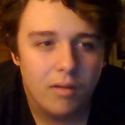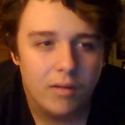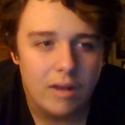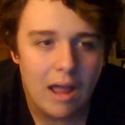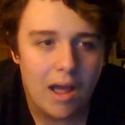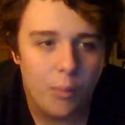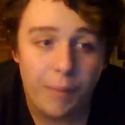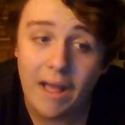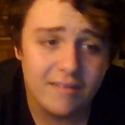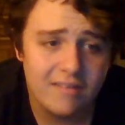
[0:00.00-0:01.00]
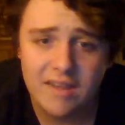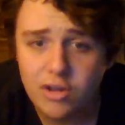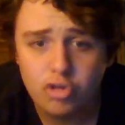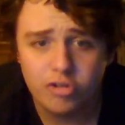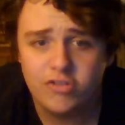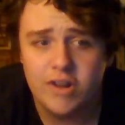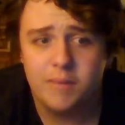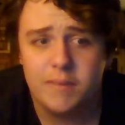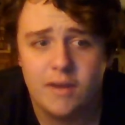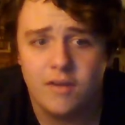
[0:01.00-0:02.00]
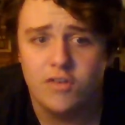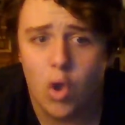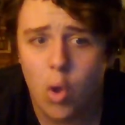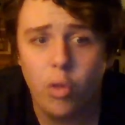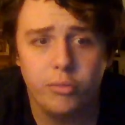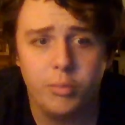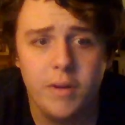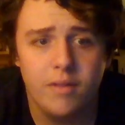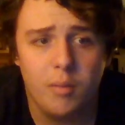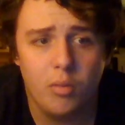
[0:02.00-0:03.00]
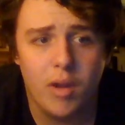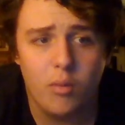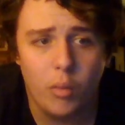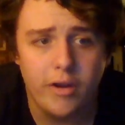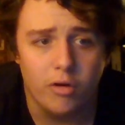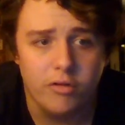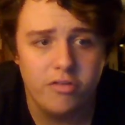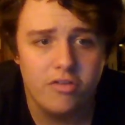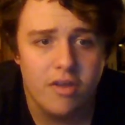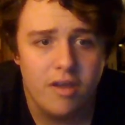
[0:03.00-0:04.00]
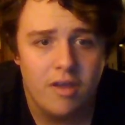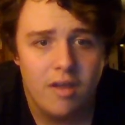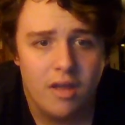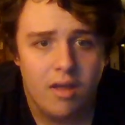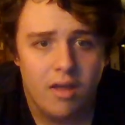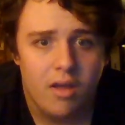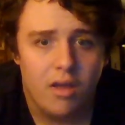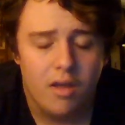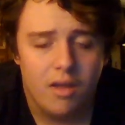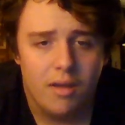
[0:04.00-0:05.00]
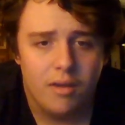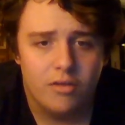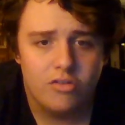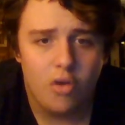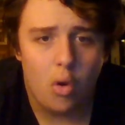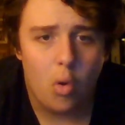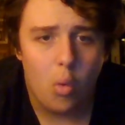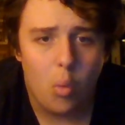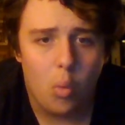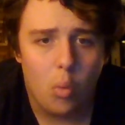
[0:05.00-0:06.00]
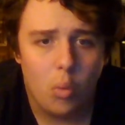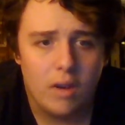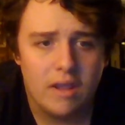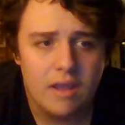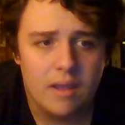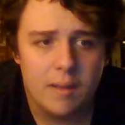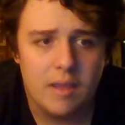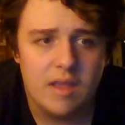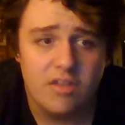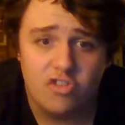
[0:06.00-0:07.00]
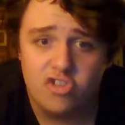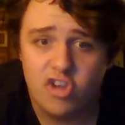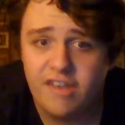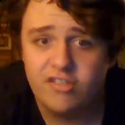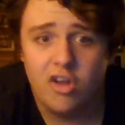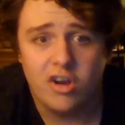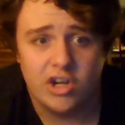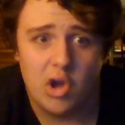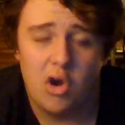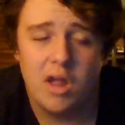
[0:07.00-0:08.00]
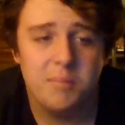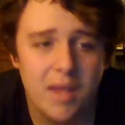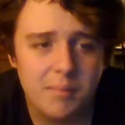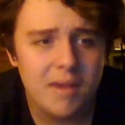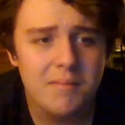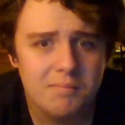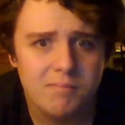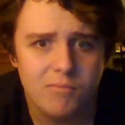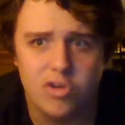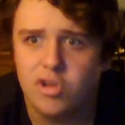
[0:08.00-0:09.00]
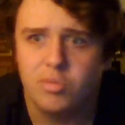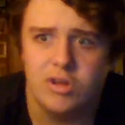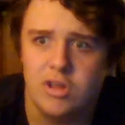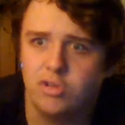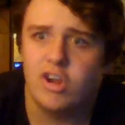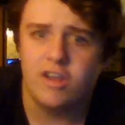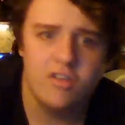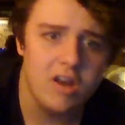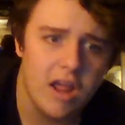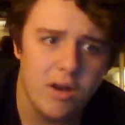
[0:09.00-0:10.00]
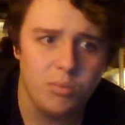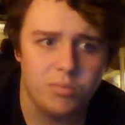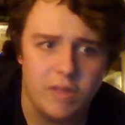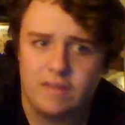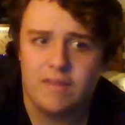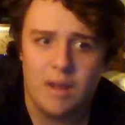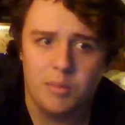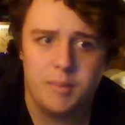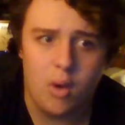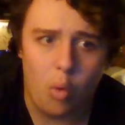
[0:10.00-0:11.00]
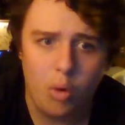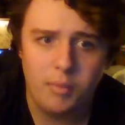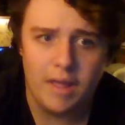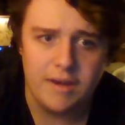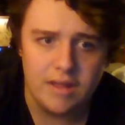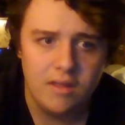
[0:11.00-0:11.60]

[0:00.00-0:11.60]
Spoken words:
Now, that's interesting because all of them are right wingers. So, is Chiasson gone, maybe? Do you deal Chiasson? I don't think that would be a horrible idea.